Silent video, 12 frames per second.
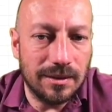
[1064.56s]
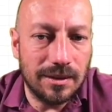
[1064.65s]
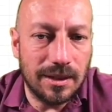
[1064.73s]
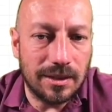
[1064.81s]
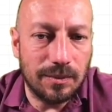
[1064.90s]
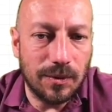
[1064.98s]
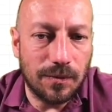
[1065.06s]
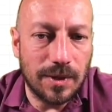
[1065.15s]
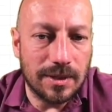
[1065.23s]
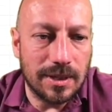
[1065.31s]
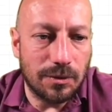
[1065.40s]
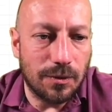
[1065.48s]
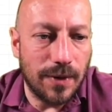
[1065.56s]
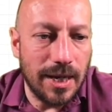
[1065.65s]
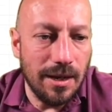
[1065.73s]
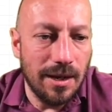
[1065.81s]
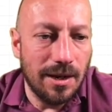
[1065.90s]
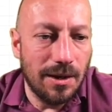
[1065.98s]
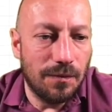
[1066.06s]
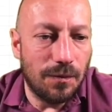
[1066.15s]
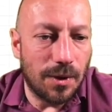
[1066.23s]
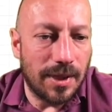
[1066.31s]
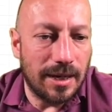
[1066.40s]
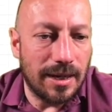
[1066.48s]
let's move this here away. For
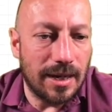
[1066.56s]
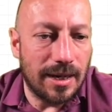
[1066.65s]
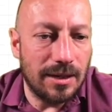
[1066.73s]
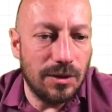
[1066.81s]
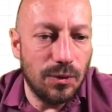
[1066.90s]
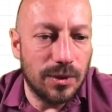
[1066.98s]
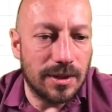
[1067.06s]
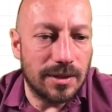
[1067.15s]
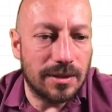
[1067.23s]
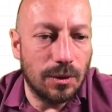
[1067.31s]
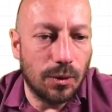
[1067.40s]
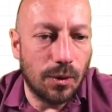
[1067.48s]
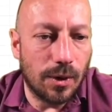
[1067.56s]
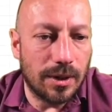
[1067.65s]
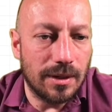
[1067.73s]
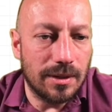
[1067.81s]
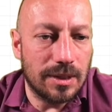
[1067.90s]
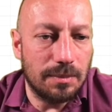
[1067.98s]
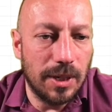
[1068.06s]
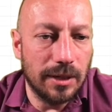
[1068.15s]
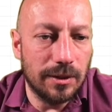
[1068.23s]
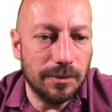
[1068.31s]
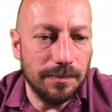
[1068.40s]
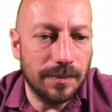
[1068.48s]
that I can use a so-called
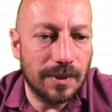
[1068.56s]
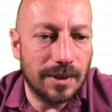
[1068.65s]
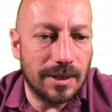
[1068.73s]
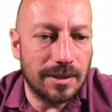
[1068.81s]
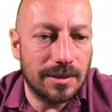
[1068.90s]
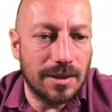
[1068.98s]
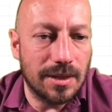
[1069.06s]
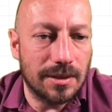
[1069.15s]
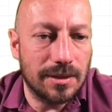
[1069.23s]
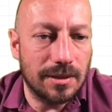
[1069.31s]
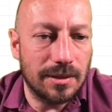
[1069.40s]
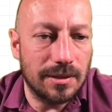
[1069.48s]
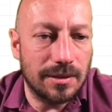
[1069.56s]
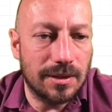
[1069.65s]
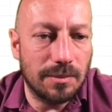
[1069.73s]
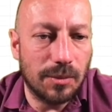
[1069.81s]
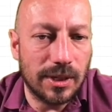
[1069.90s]
splitter, that's this symbol